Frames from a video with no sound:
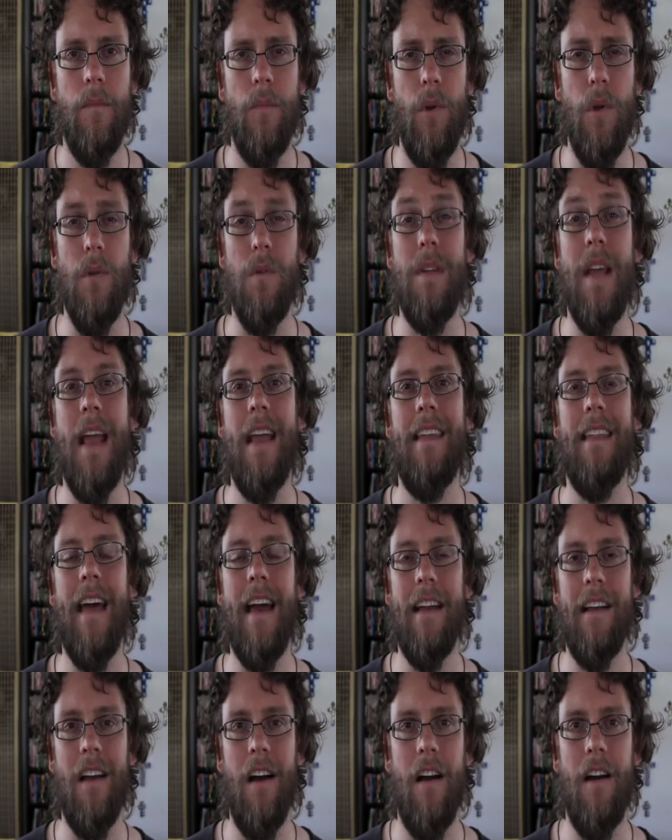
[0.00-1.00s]
Will you take
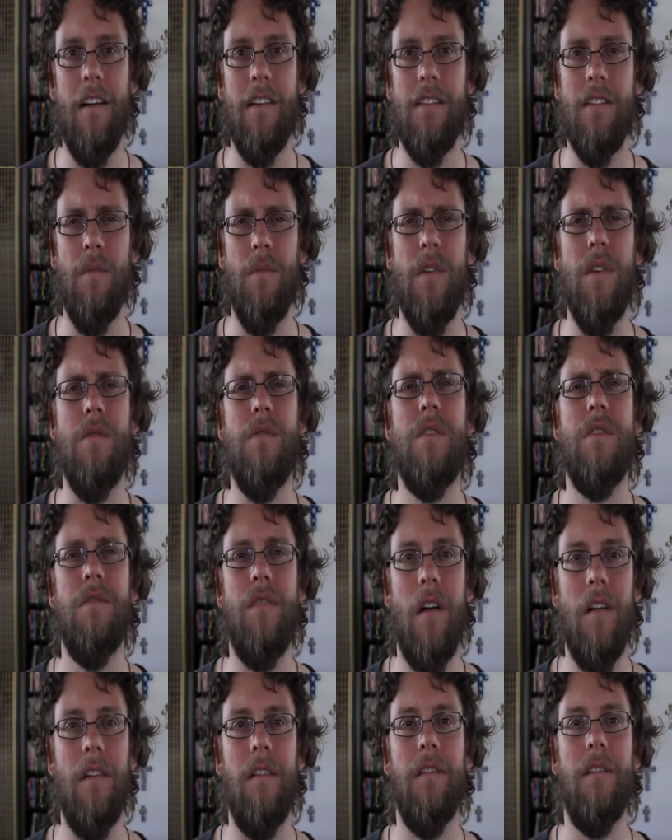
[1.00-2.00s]
that cost, or will you
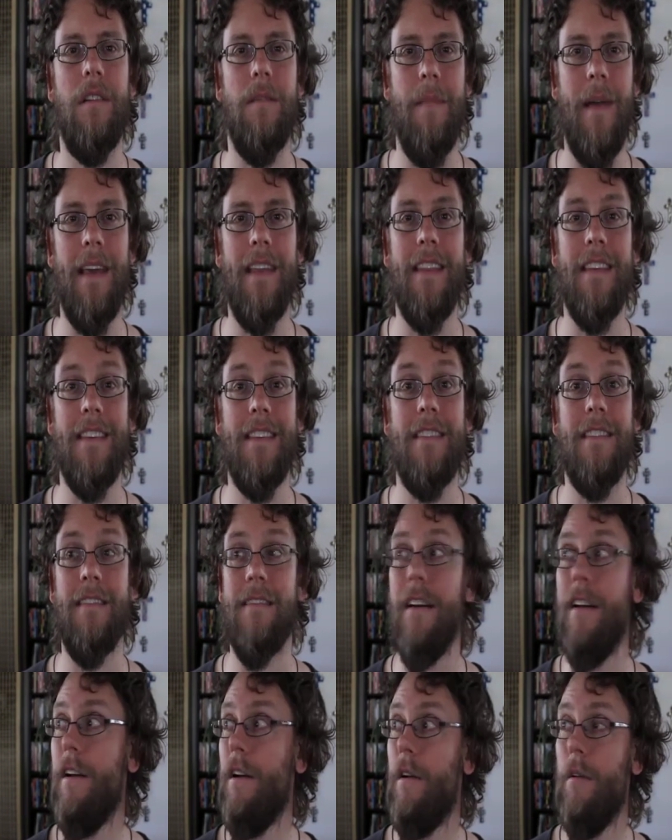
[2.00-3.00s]
struggle to make this
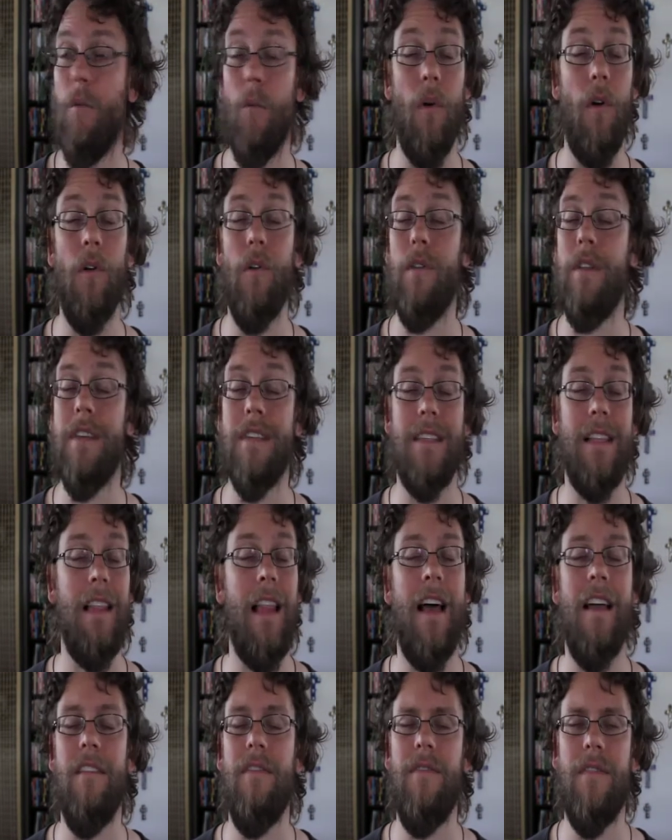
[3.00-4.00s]
world, this
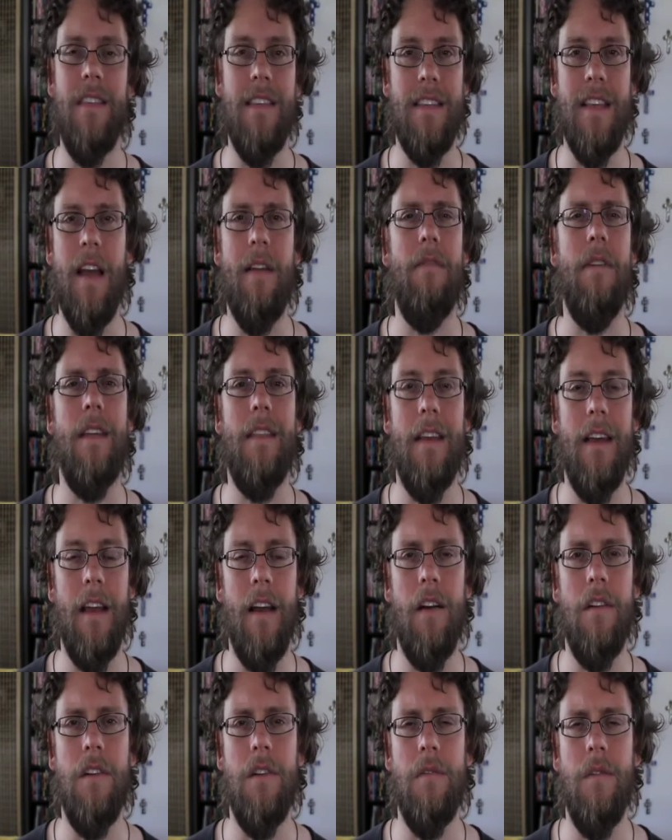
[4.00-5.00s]
life, this
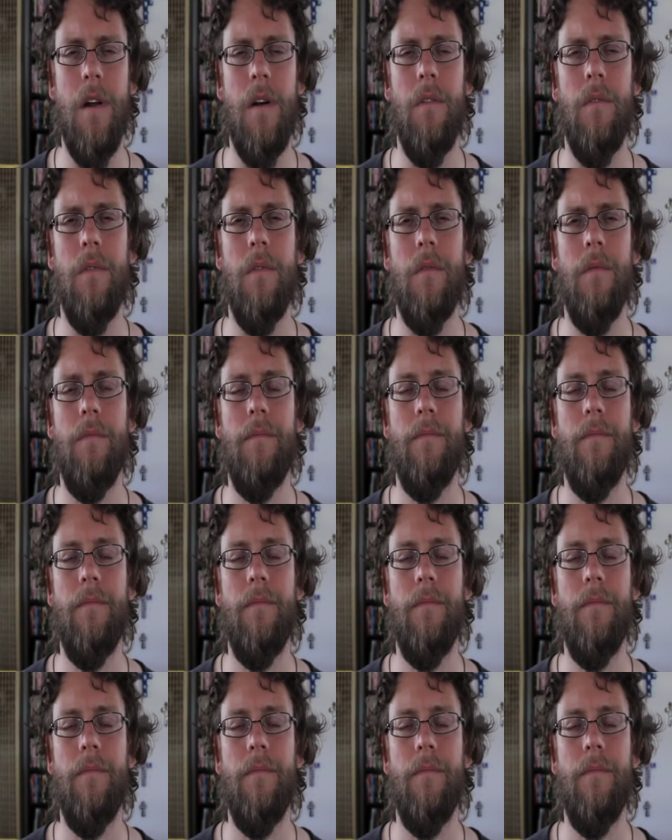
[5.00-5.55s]
everything on your own?